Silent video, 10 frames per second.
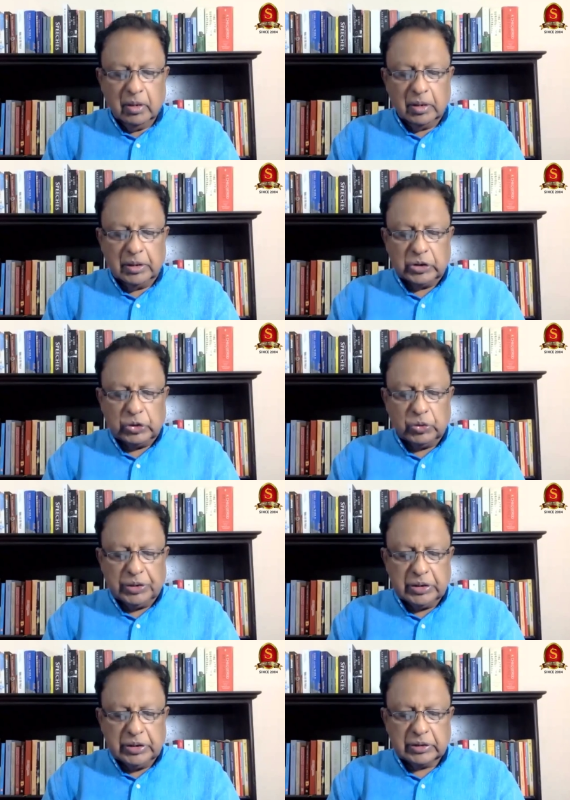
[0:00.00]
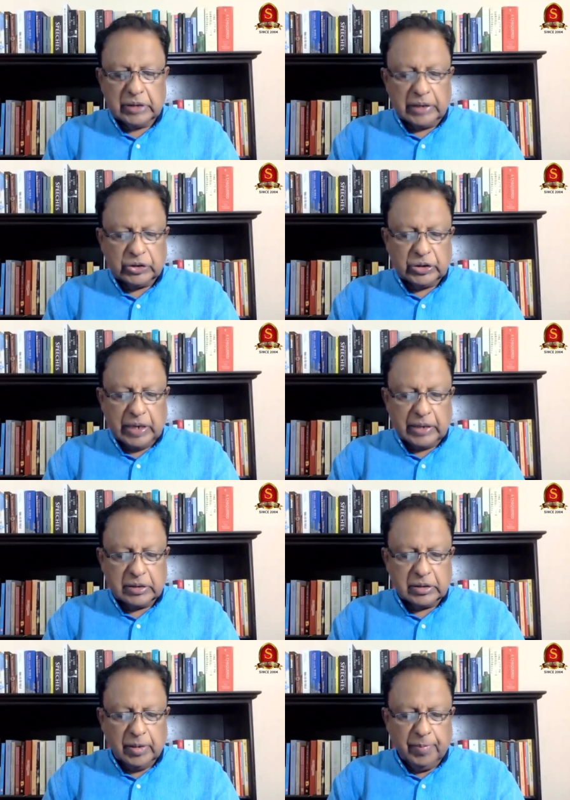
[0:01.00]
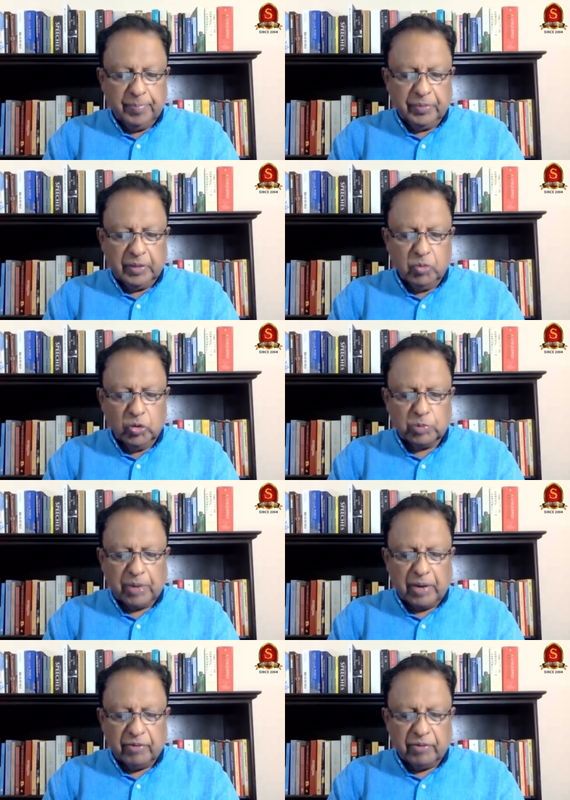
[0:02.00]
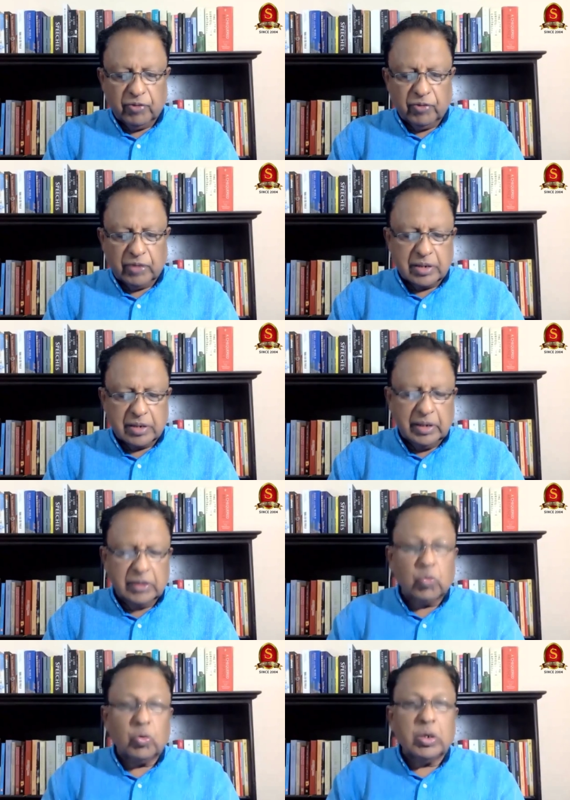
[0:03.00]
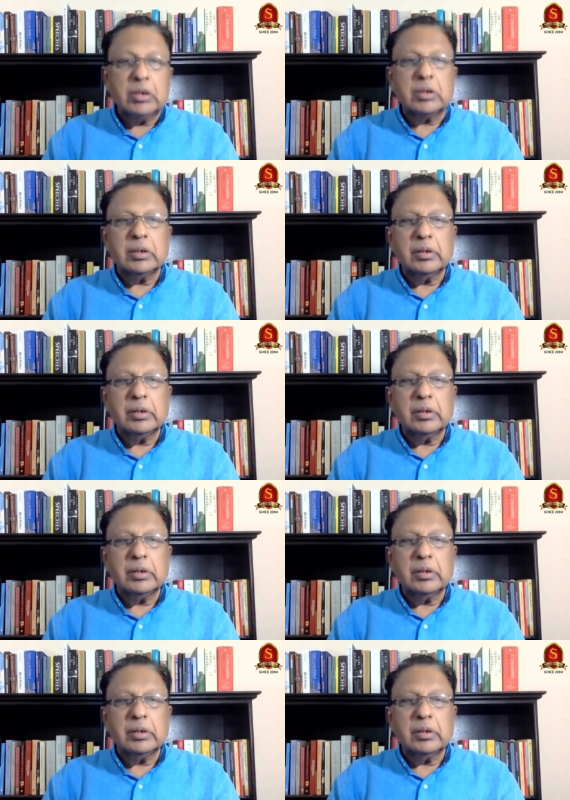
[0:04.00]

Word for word: the situation is such that uh, the most powerful country in the world